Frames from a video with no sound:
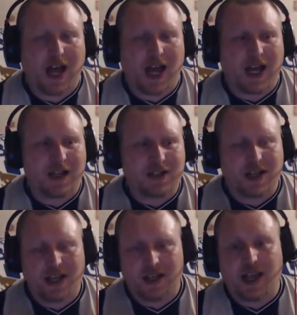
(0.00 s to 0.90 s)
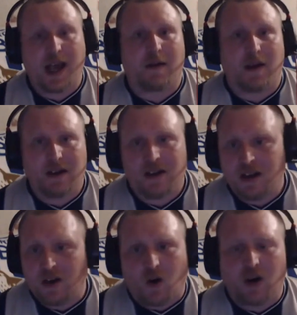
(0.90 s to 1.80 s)
And yeah,
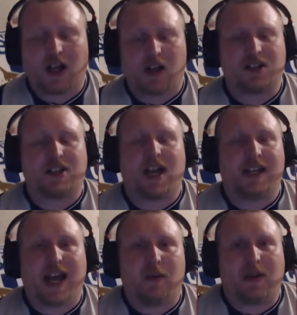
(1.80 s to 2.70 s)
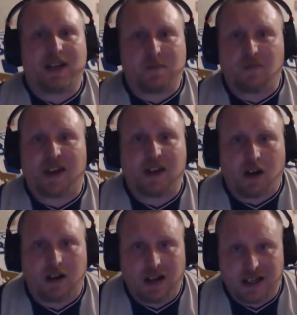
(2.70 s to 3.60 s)
all I gotta say now is bring
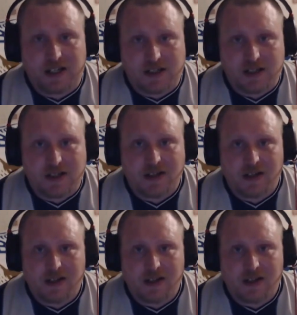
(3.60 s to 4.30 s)
on Leeds.